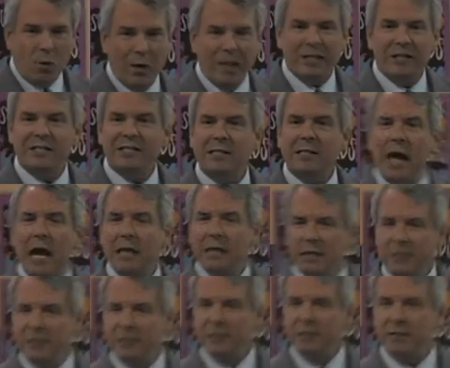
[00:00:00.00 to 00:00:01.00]
When
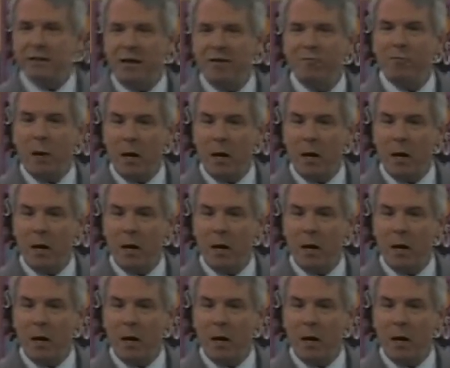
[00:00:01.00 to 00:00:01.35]
Silas of